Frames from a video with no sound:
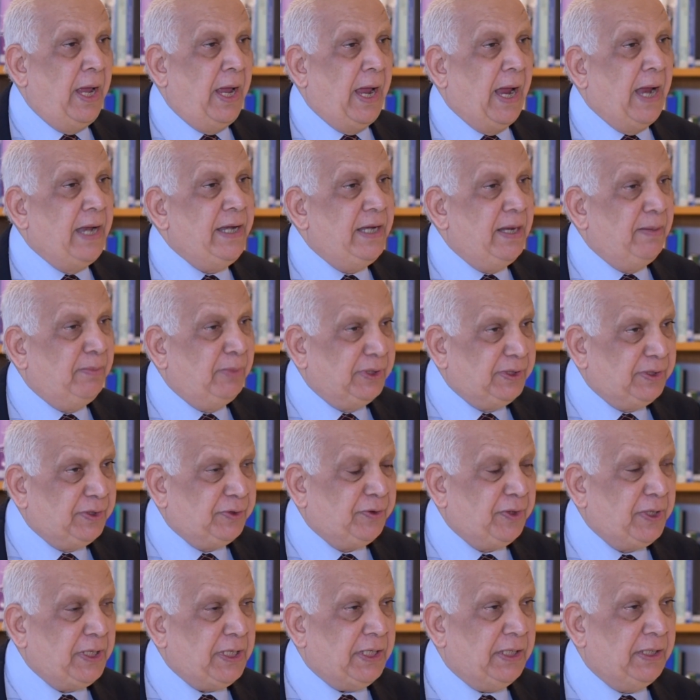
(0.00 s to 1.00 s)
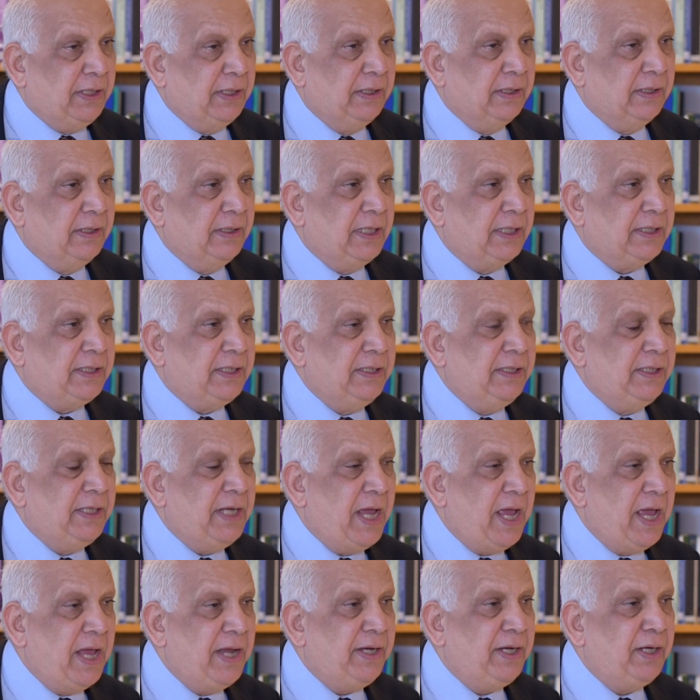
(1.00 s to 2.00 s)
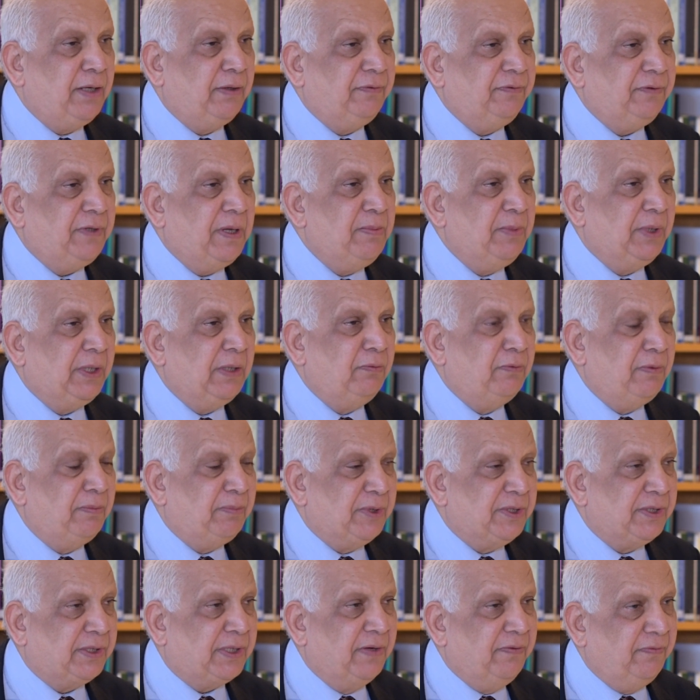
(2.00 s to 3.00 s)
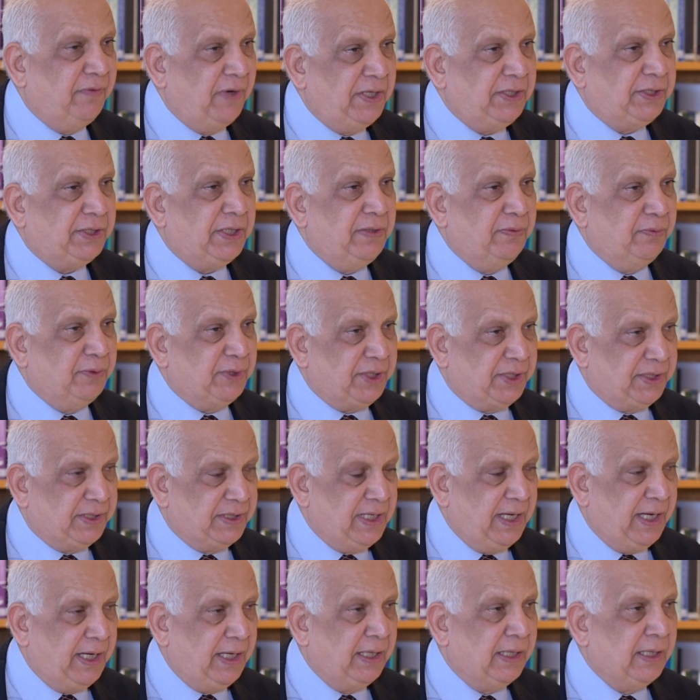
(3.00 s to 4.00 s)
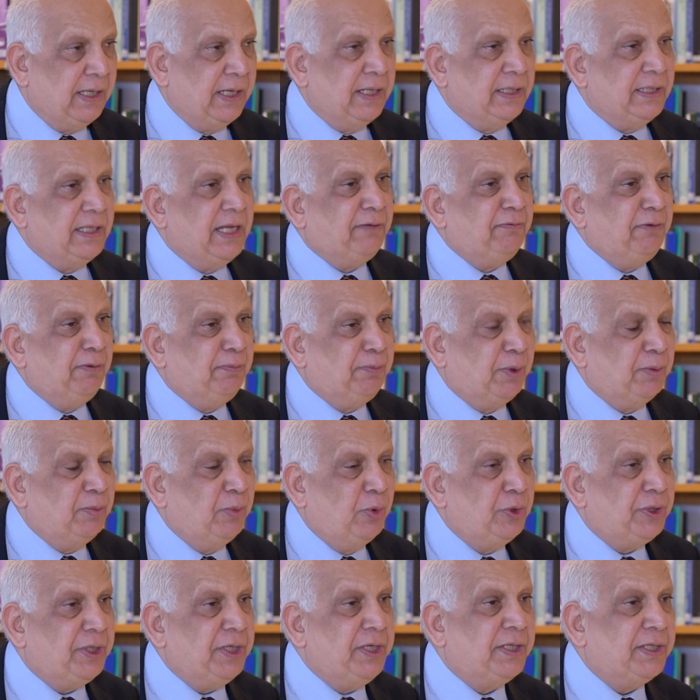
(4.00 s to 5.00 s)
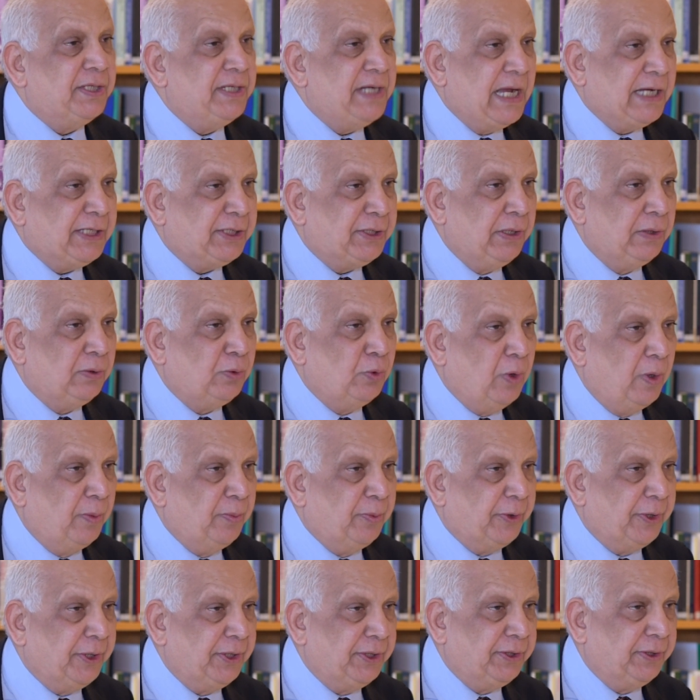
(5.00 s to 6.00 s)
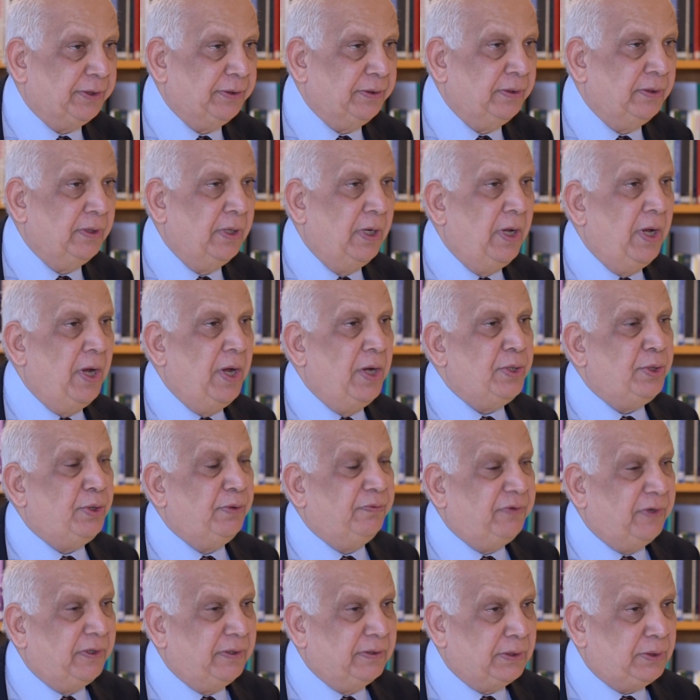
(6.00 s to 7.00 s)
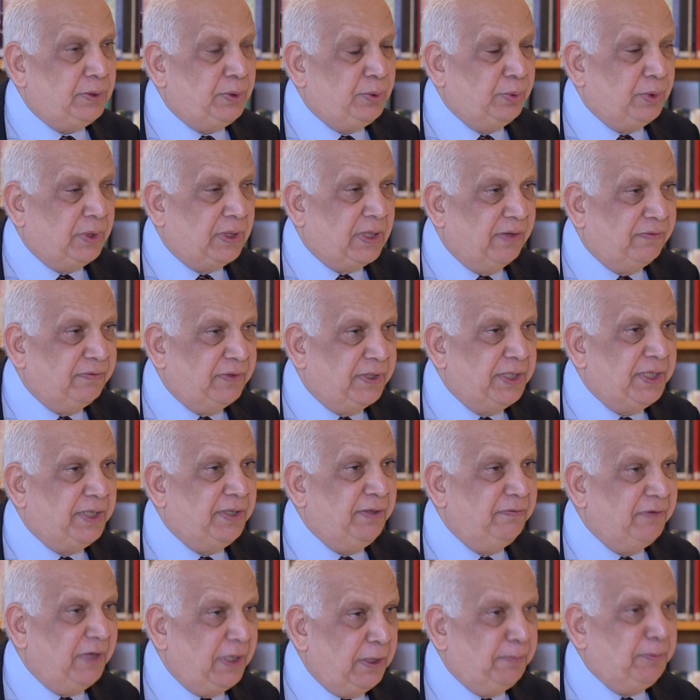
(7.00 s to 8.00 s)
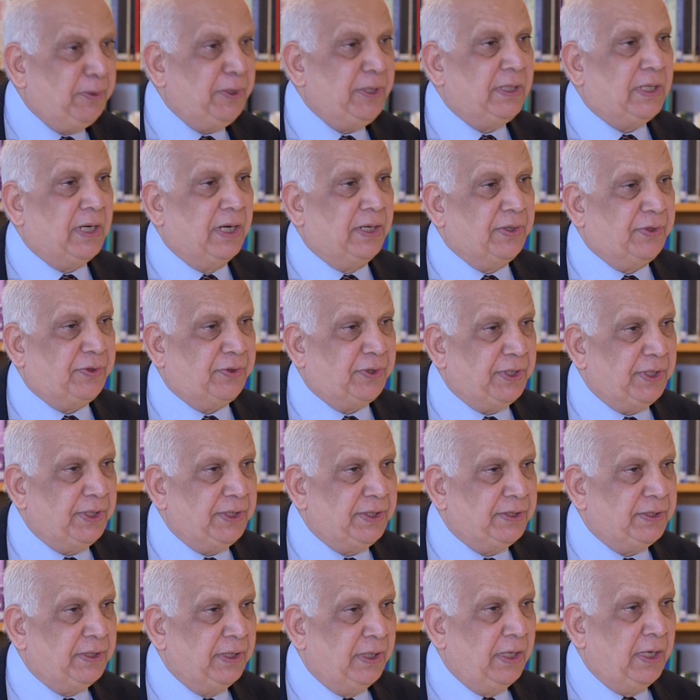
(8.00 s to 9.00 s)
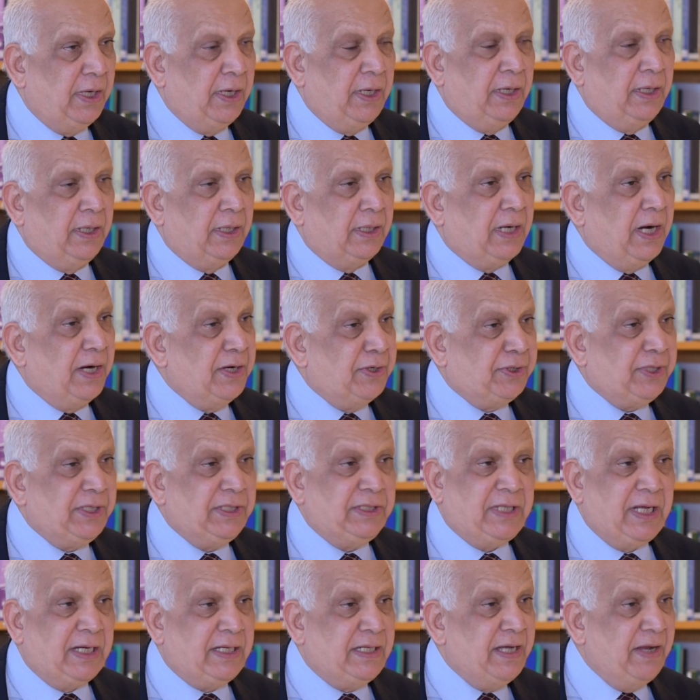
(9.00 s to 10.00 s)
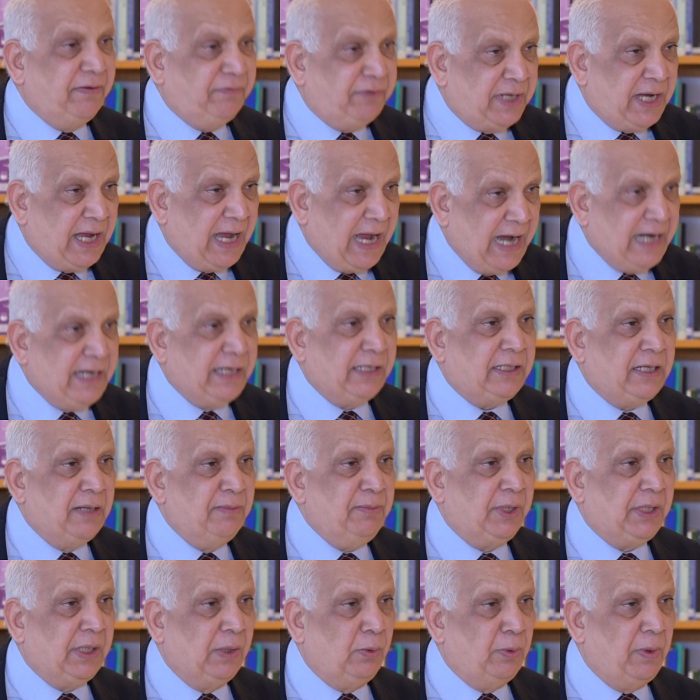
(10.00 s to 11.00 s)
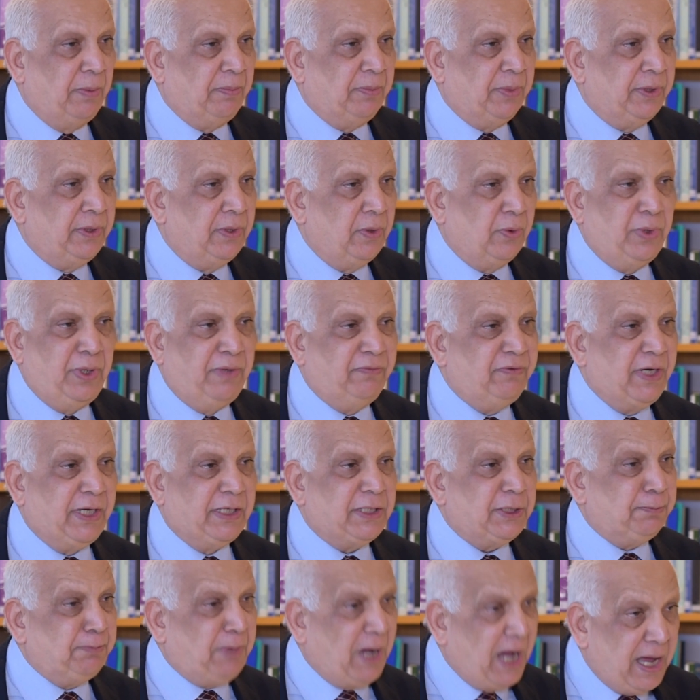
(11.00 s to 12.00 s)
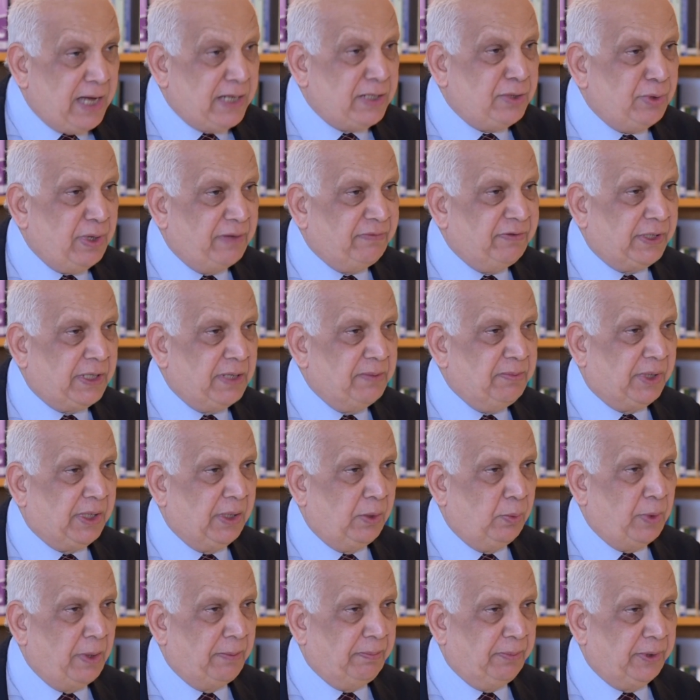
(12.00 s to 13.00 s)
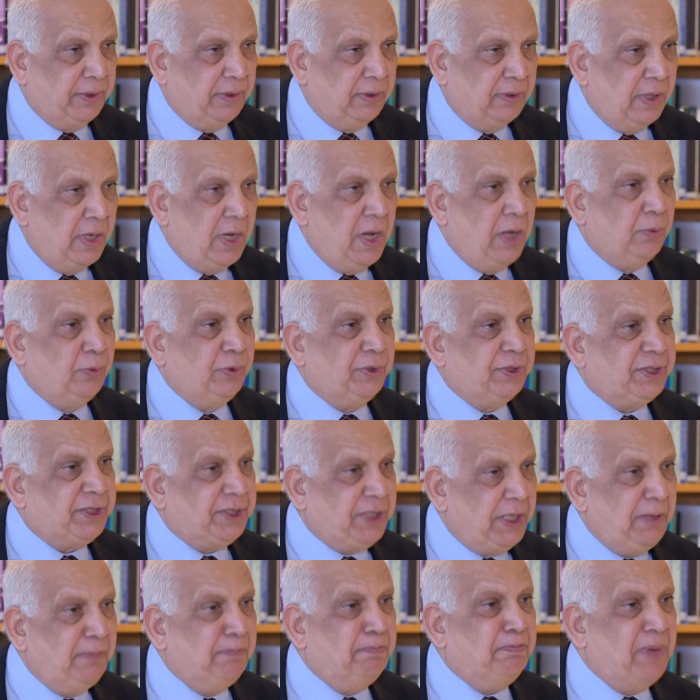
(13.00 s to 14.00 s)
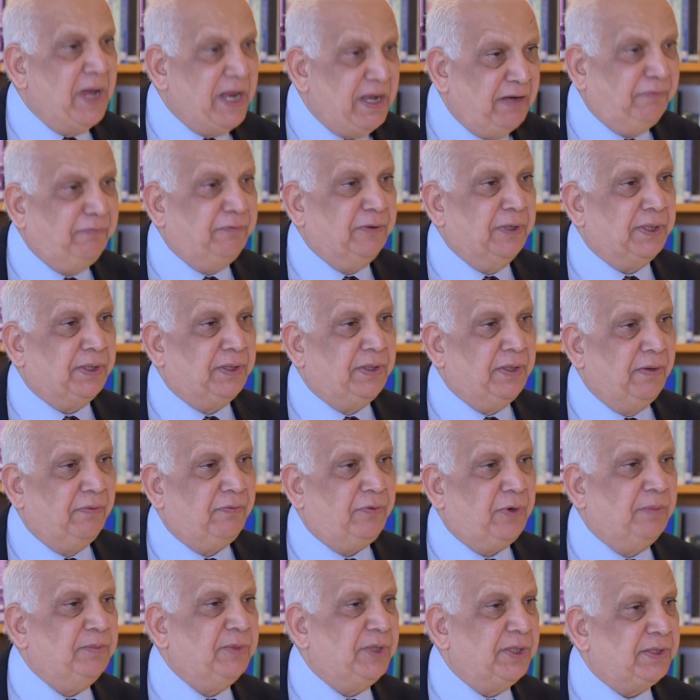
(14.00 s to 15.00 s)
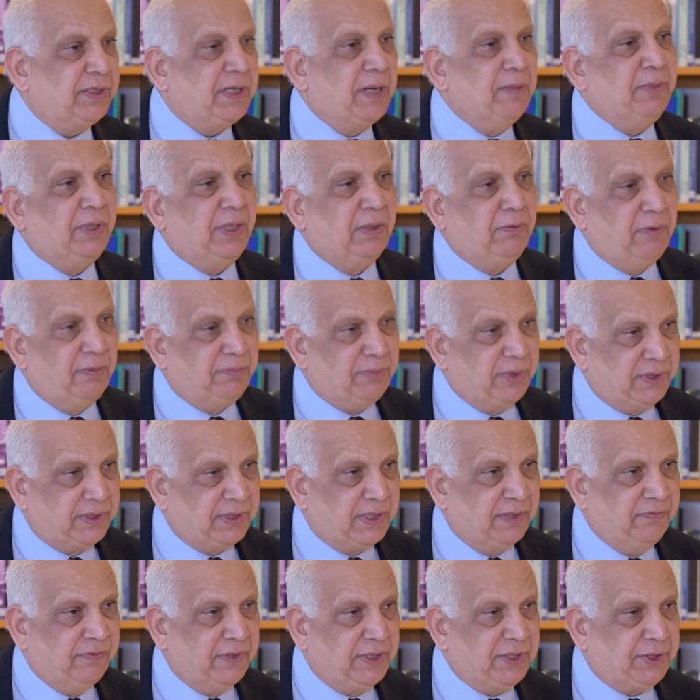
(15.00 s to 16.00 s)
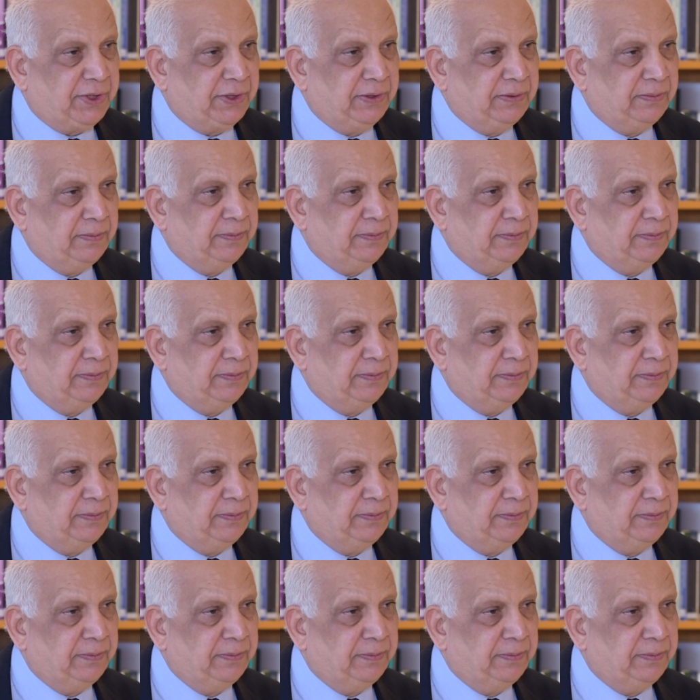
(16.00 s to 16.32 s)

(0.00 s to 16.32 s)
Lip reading: And number three, that in the area of Chemical Weapons Convention, which is there, that we promote international cooperation to cover developing countries, countries that never had a chemical weapon or never aspired to have a chemical weapon could still benefit from this Chemical Weapons Convention.